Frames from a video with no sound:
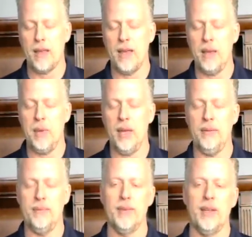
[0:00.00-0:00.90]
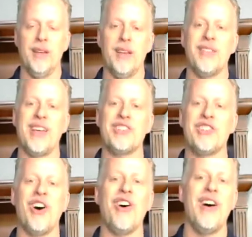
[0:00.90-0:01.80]
Amen. Thanks,
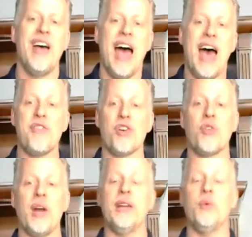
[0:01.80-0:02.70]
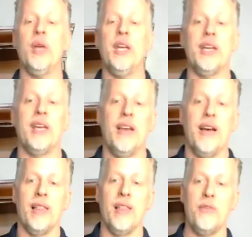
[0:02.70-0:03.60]
y'all. Have a great week.
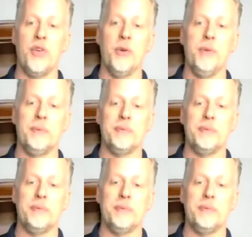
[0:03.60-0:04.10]
I love you.